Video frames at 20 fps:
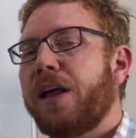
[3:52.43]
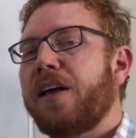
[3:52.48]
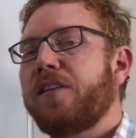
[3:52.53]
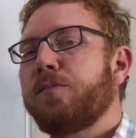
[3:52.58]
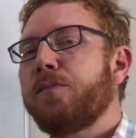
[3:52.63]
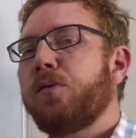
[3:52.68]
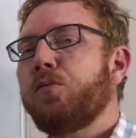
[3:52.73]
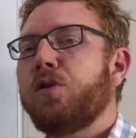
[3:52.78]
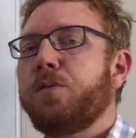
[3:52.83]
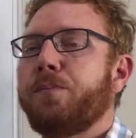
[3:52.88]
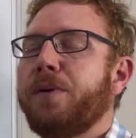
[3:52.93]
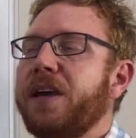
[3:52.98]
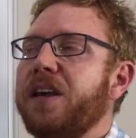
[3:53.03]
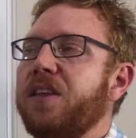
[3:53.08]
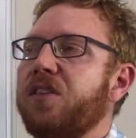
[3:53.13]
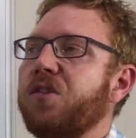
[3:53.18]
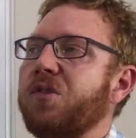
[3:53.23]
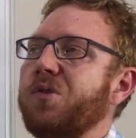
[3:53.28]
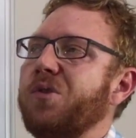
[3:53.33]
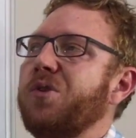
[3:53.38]
plasma would be
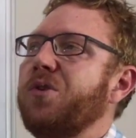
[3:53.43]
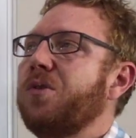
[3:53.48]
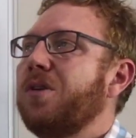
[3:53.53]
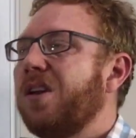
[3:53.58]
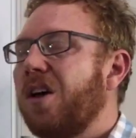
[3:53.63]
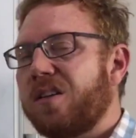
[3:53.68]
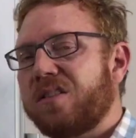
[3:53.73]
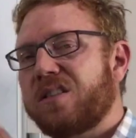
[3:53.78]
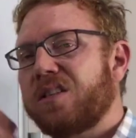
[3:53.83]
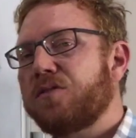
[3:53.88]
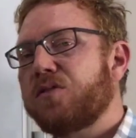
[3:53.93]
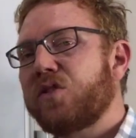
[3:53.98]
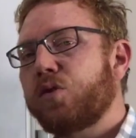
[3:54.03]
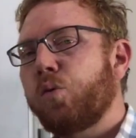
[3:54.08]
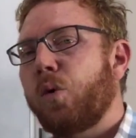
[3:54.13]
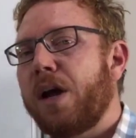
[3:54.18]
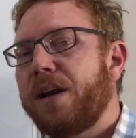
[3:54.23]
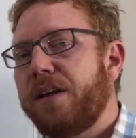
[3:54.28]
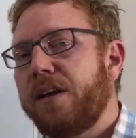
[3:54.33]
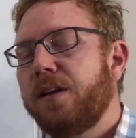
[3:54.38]
through lots of
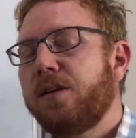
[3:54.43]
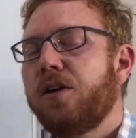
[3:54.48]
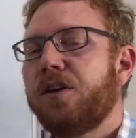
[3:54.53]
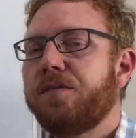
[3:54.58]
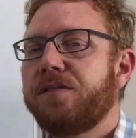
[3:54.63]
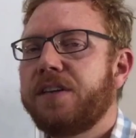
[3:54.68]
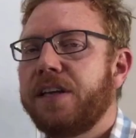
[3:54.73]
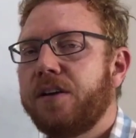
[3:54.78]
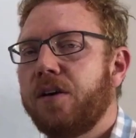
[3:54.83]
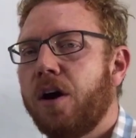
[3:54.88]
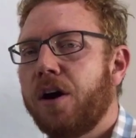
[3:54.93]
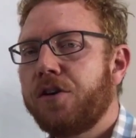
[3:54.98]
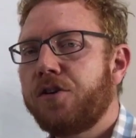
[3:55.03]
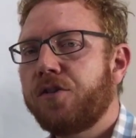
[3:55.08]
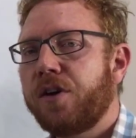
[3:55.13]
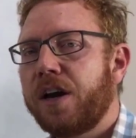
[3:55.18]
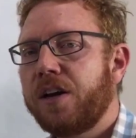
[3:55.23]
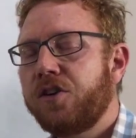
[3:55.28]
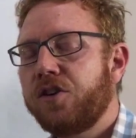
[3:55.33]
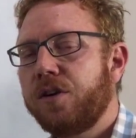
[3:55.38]
sweating, a lot of
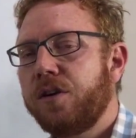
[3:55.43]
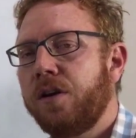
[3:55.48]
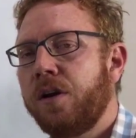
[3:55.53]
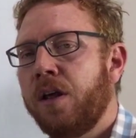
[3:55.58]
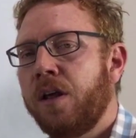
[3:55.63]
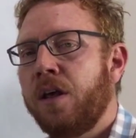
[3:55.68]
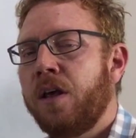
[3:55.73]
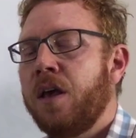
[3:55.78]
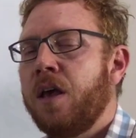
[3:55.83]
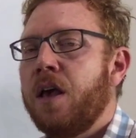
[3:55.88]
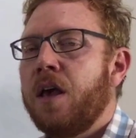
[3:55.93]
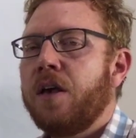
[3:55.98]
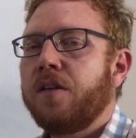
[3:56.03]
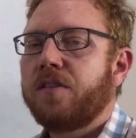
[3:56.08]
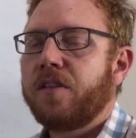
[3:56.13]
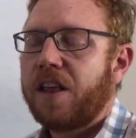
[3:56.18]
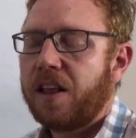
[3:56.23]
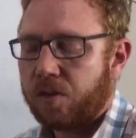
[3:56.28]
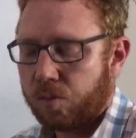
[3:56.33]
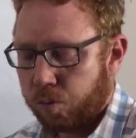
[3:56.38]
dehydration.
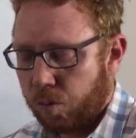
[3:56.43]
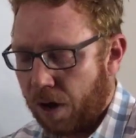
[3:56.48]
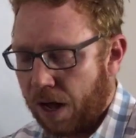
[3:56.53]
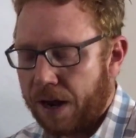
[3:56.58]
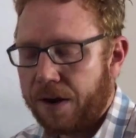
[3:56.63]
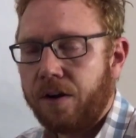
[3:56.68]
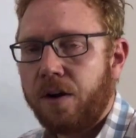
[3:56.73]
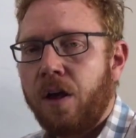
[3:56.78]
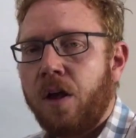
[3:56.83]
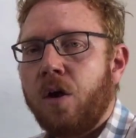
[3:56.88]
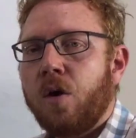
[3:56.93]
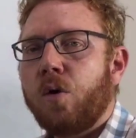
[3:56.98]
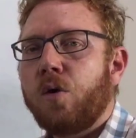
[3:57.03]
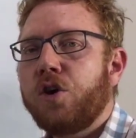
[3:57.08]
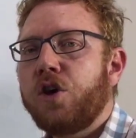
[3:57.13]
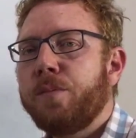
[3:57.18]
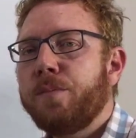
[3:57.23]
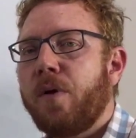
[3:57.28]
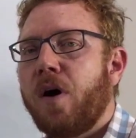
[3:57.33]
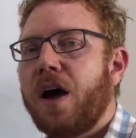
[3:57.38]
So that's one. Or
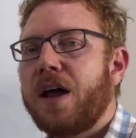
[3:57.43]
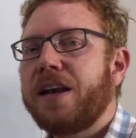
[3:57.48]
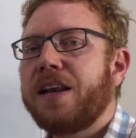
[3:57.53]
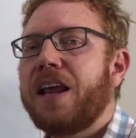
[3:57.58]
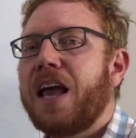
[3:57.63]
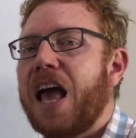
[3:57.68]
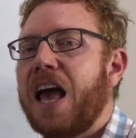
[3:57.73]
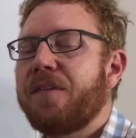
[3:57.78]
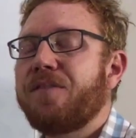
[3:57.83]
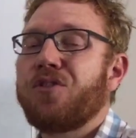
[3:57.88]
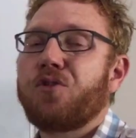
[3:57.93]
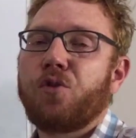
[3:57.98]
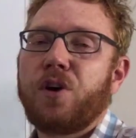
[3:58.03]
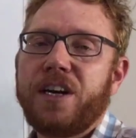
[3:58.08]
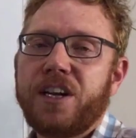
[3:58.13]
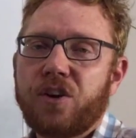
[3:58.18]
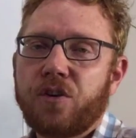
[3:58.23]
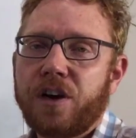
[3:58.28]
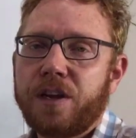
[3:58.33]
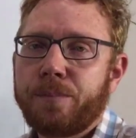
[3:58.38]
you might have three
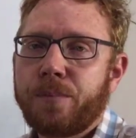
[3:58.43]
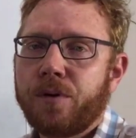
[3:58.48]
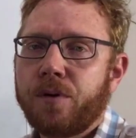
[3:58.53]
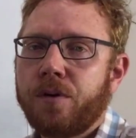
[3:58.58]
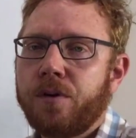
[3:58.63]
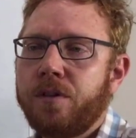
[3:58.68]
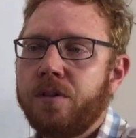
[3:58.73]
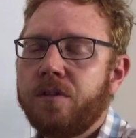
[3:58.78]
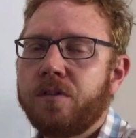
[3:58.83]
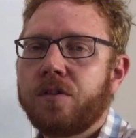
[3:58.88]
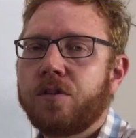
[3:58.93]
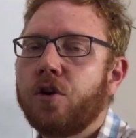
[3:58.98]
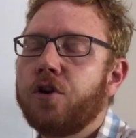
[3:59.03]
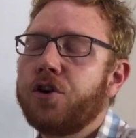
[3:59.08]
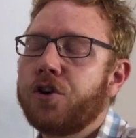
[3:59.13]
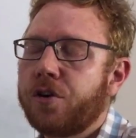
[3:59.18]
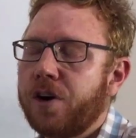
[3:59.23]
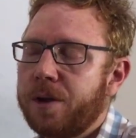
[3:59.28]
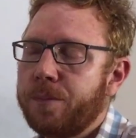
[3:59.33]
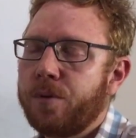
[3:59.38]
degree burns, third
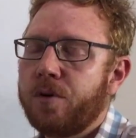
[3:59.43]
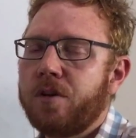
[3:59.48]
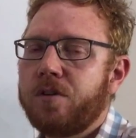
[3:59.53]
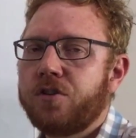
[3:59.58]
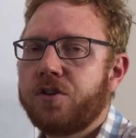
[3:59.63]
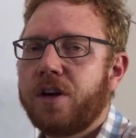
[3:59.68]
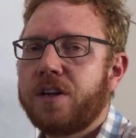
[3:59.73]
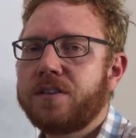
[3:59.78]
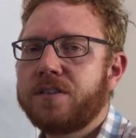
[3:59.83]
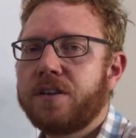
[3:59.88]
degree burn, should I